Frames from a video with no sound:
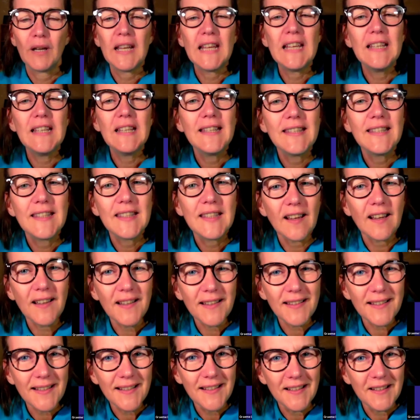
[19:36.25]
But he
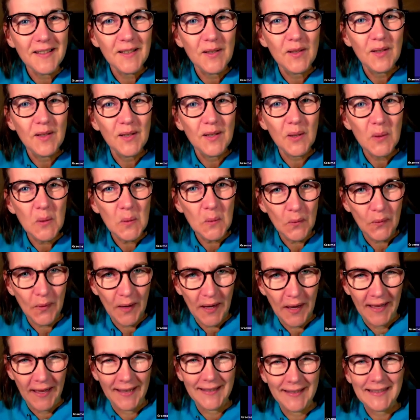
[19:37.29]
doesn't do
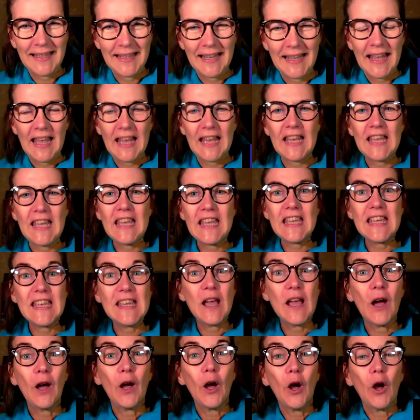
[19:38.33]
that.
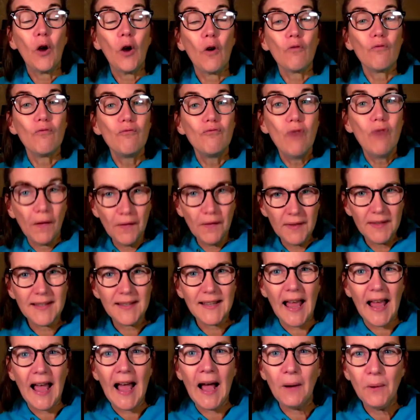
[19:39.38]
He
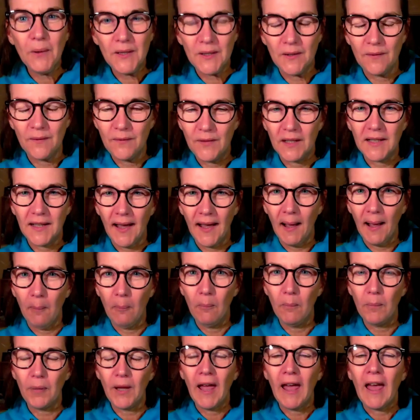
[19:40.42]
runs out of the
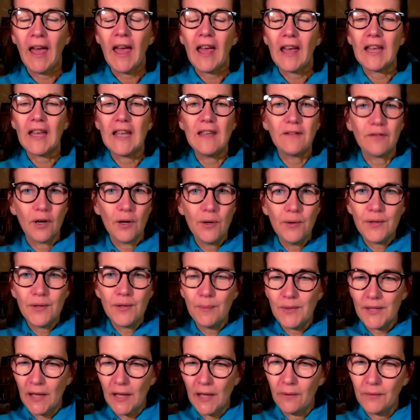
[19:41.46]
camp he
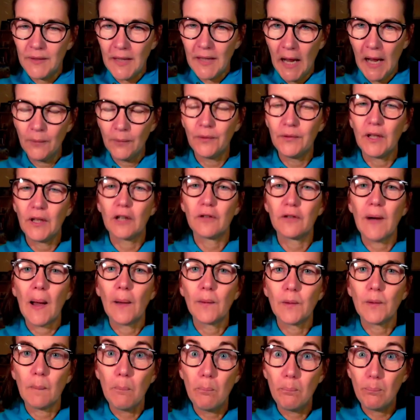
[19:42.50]
throws himself down on the
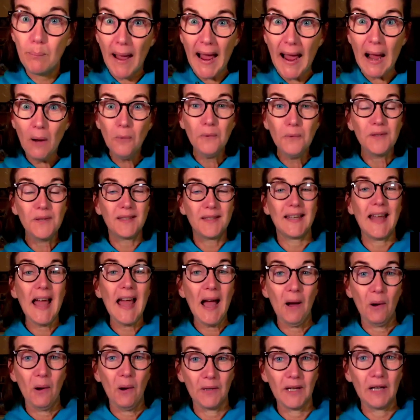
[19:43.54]
ground and bows
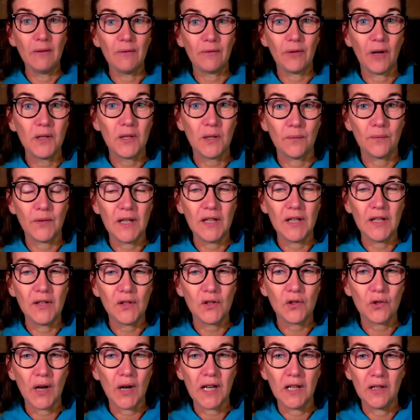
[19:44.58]
down in front of
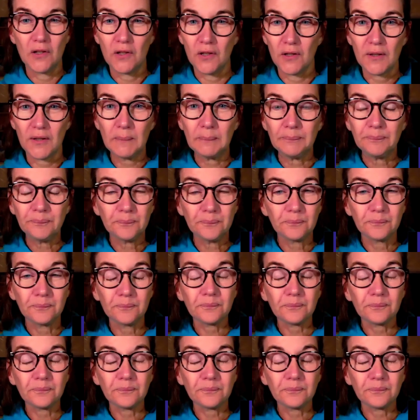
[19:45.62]
these strangers.